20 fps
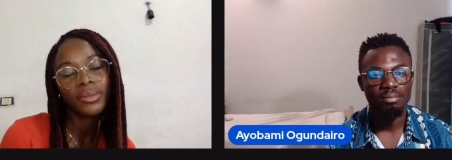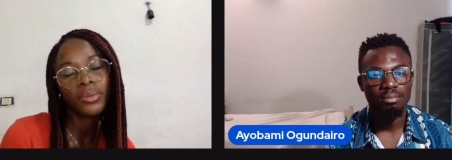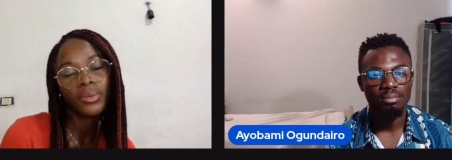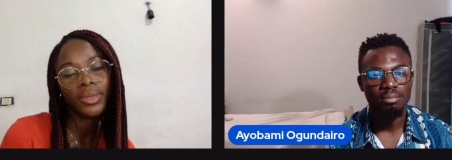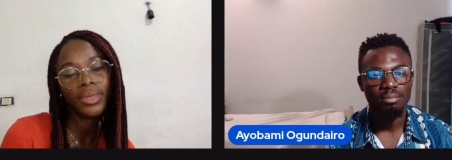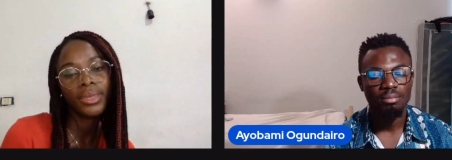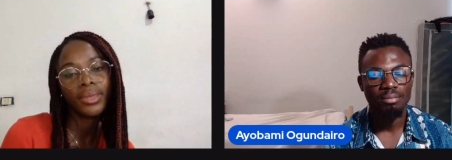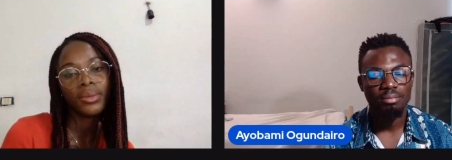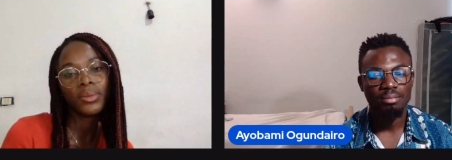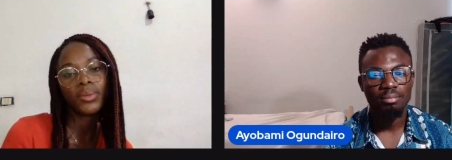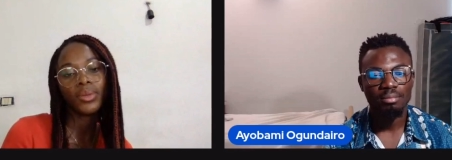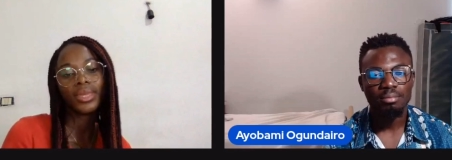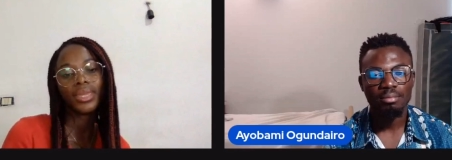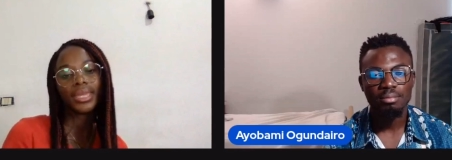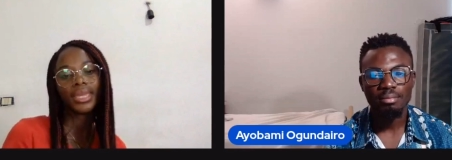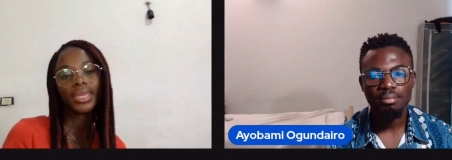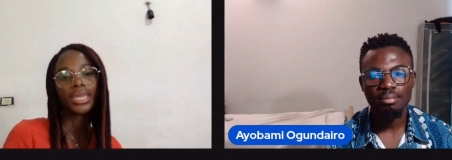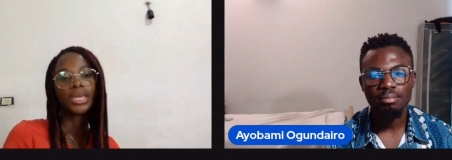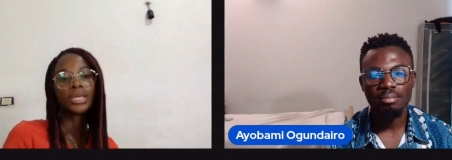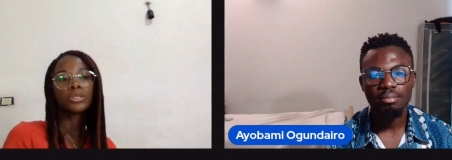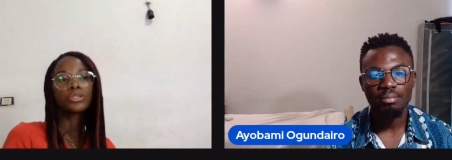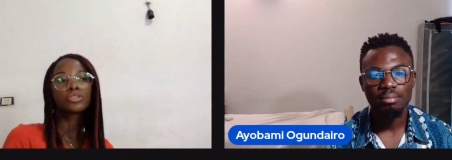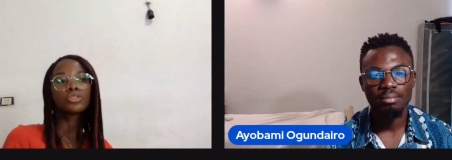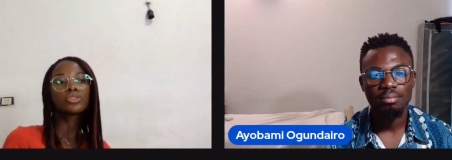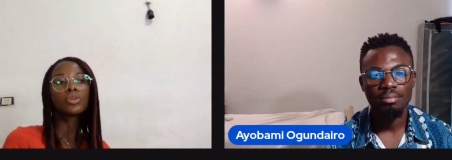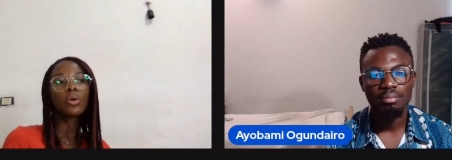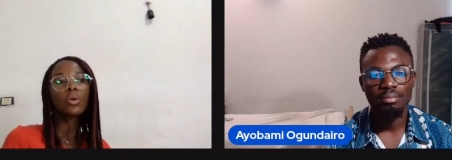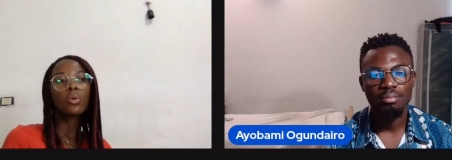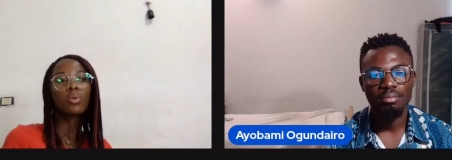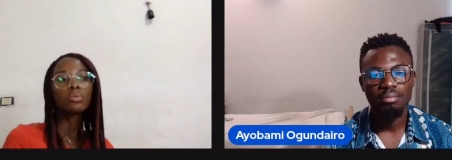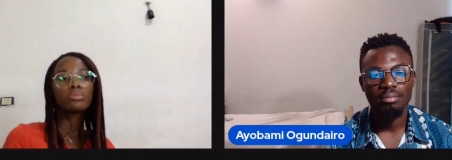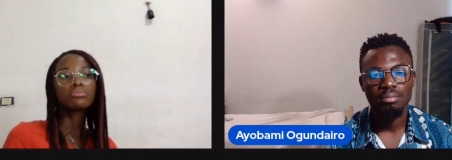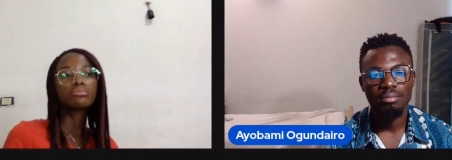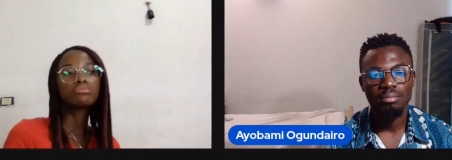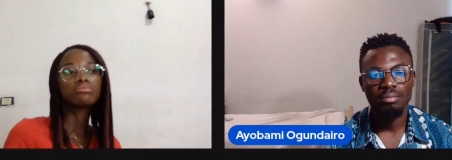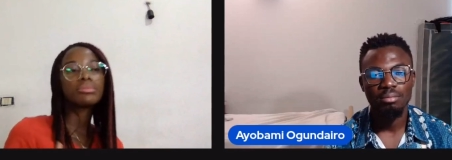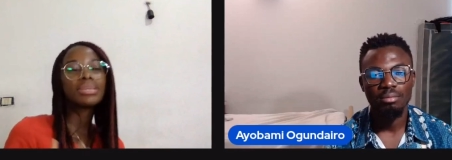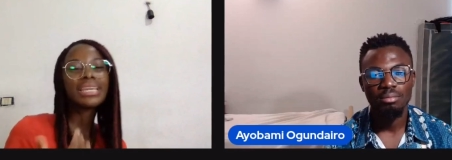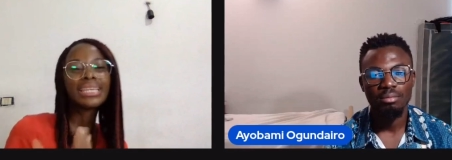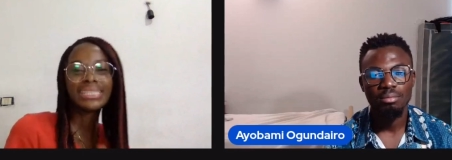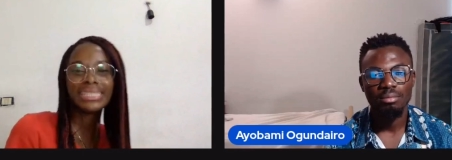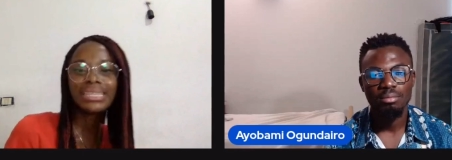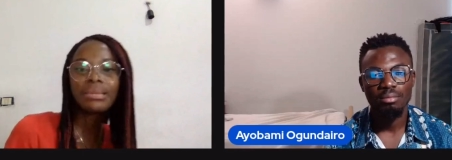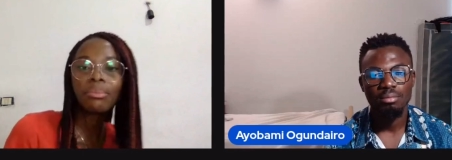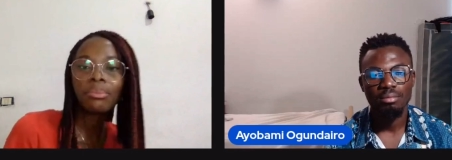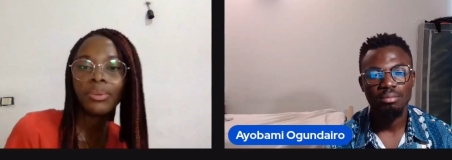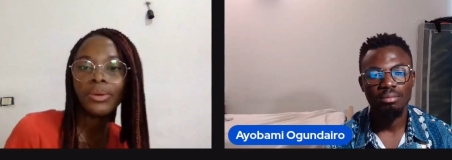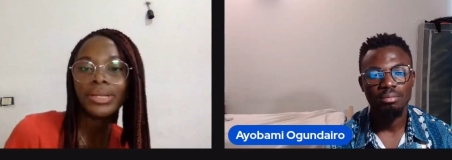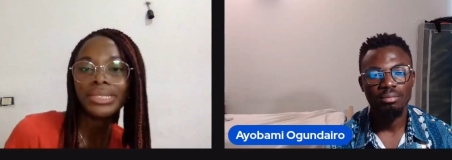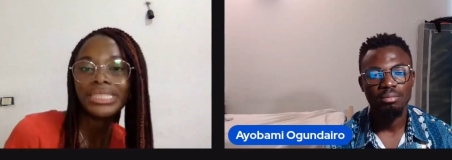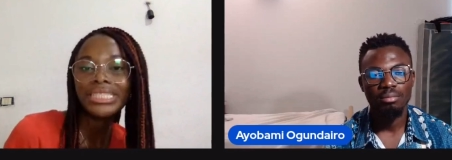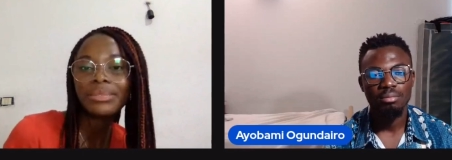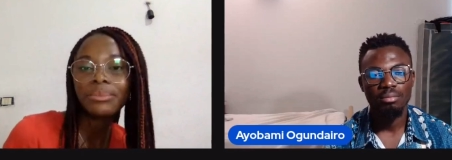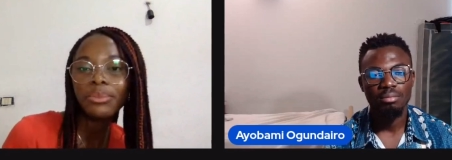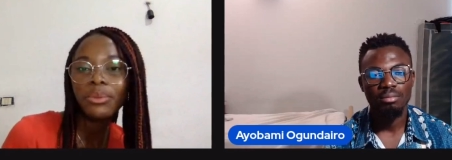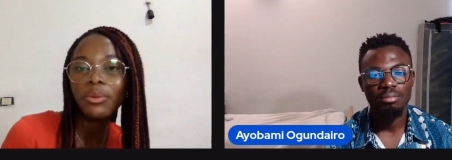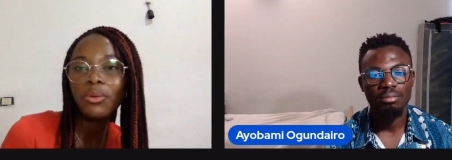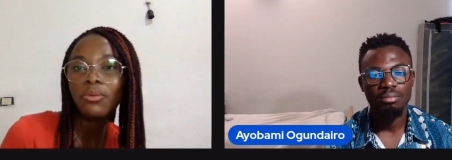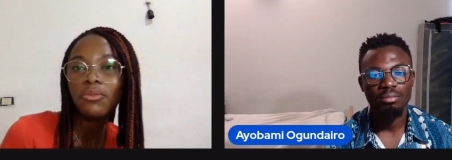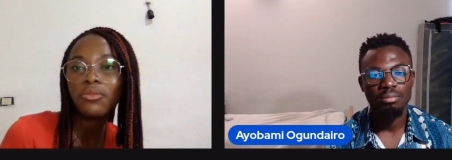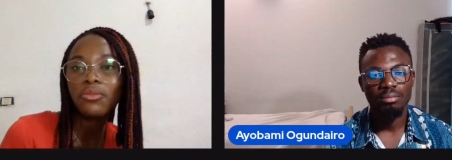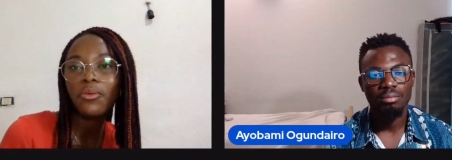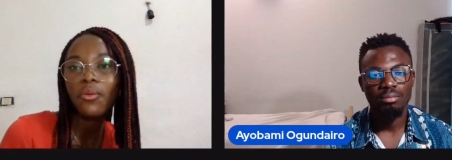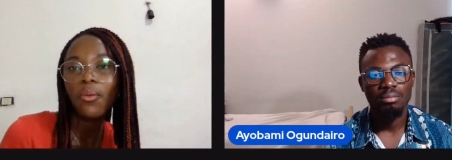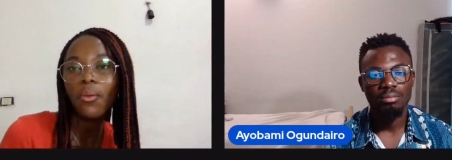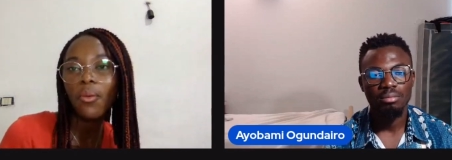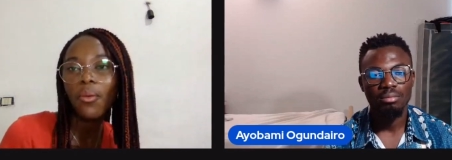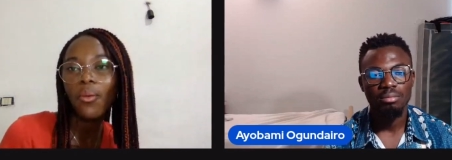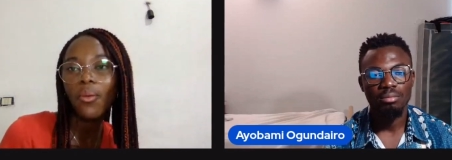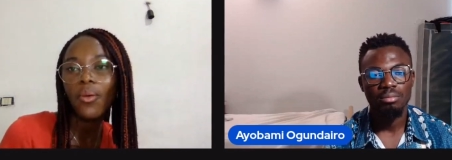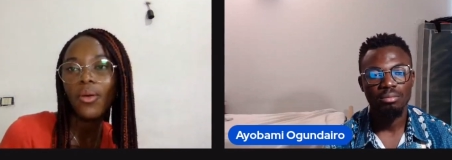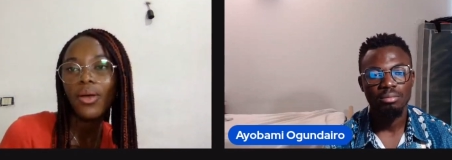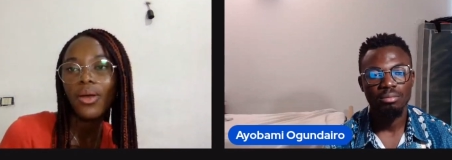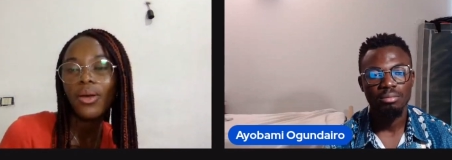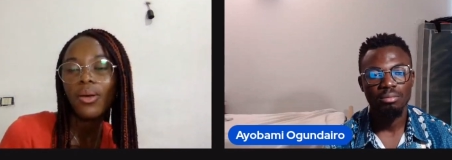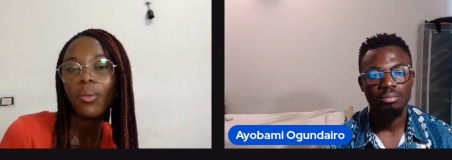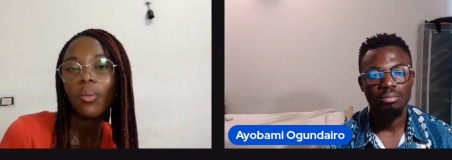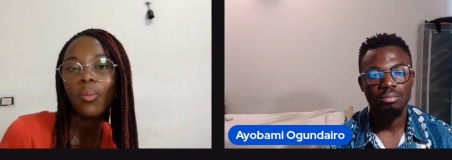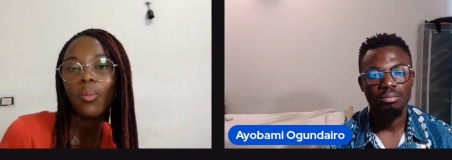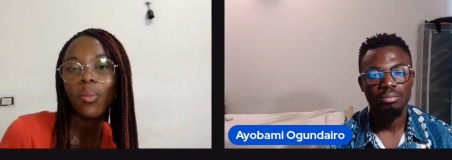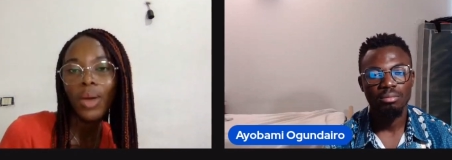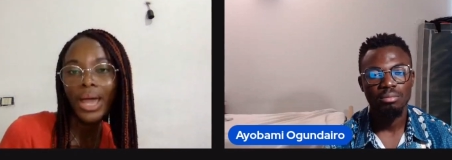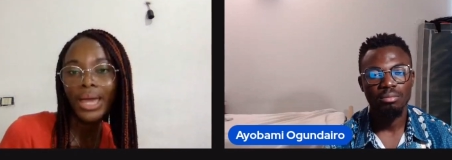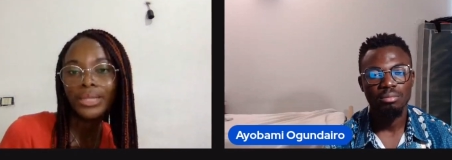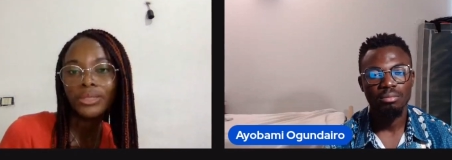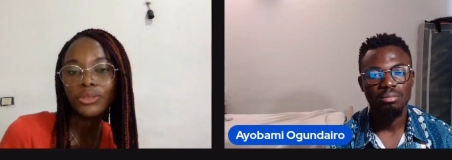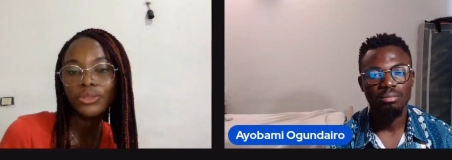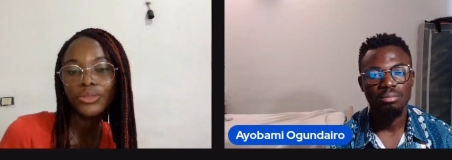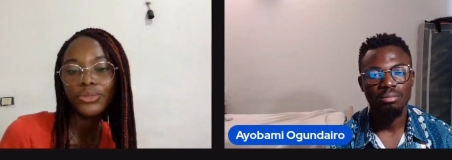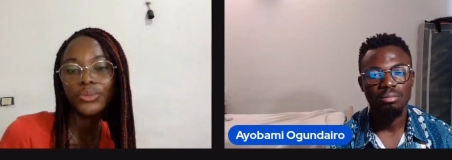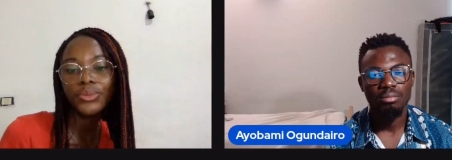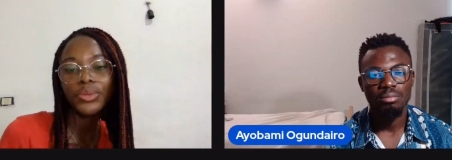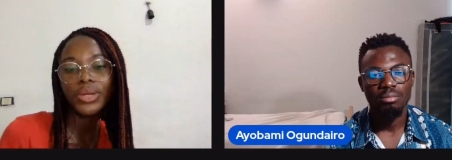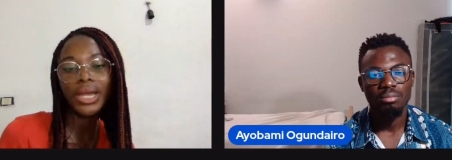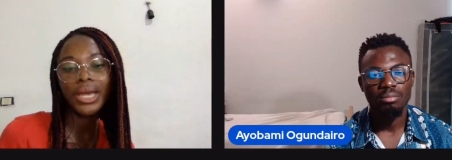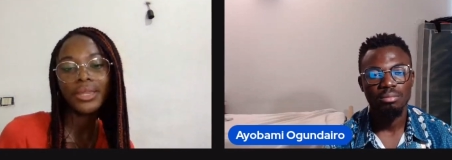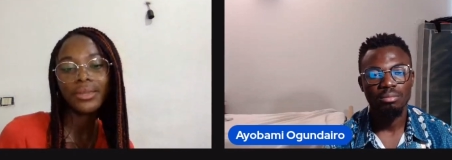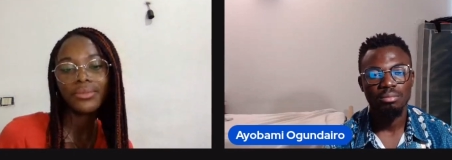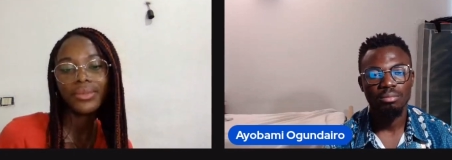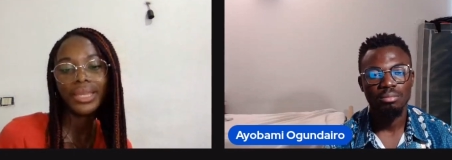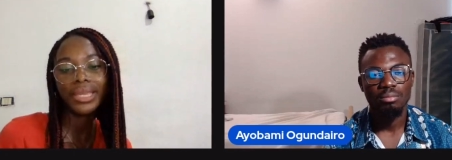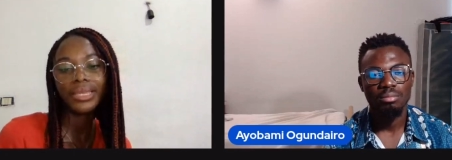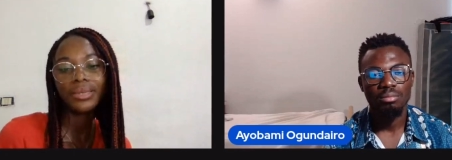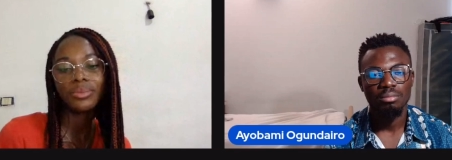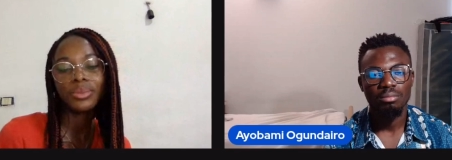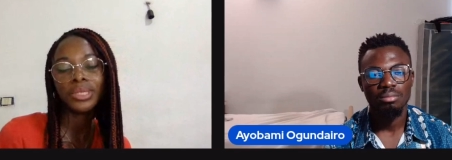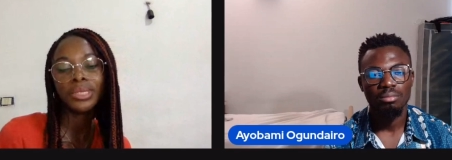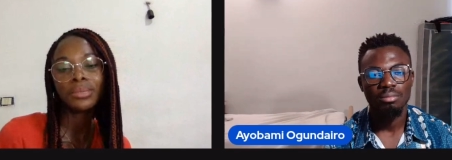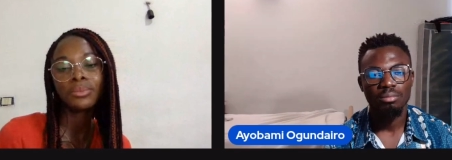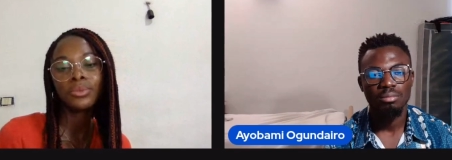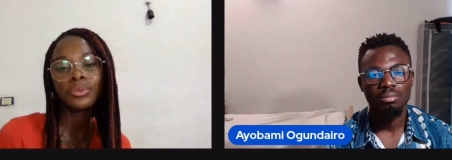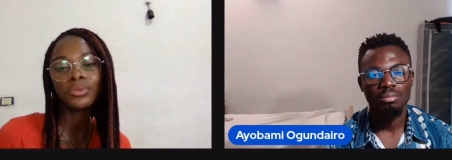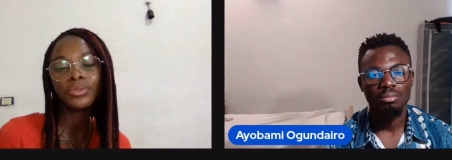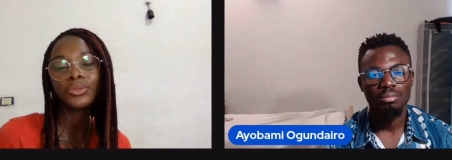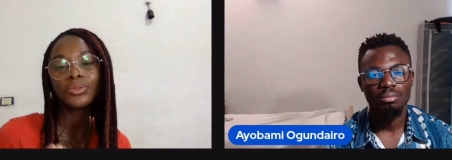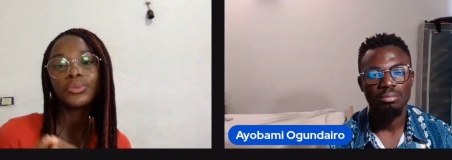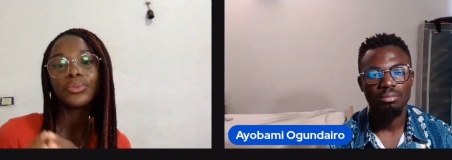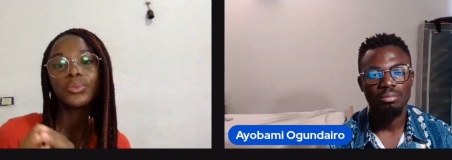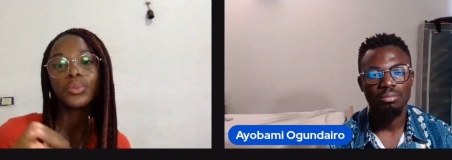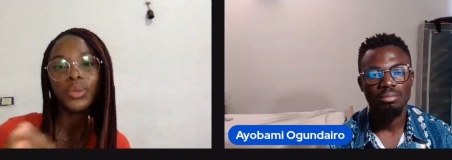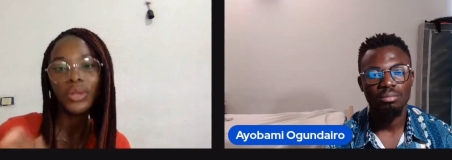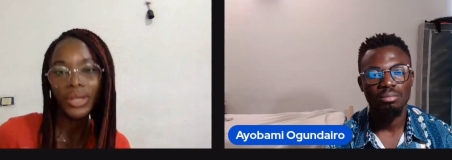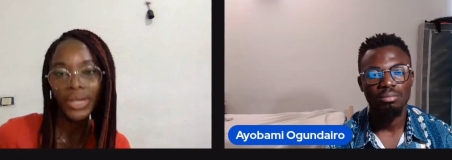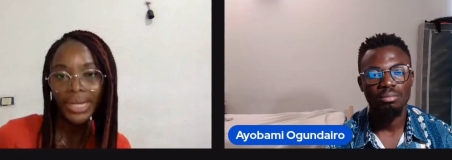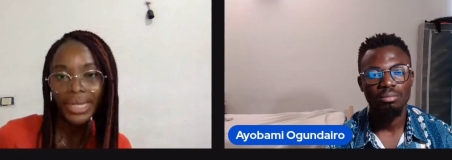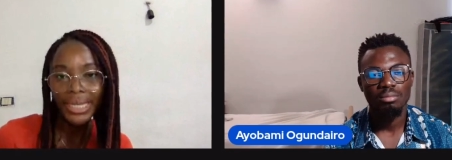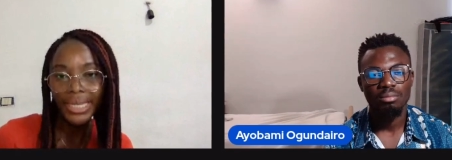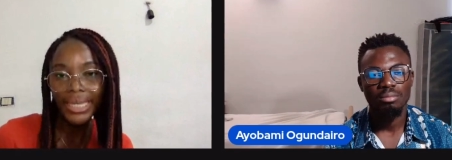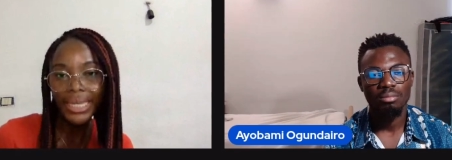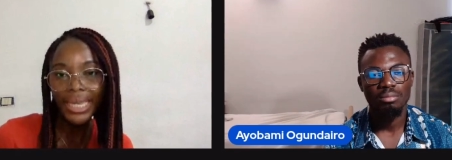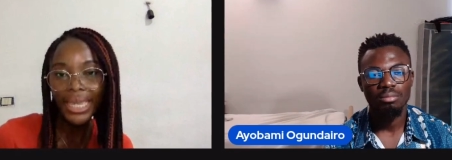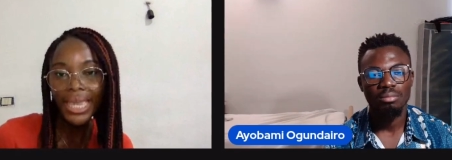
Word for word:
Speaker 1: okay, okay. So is it possible for one to kind of like be able to work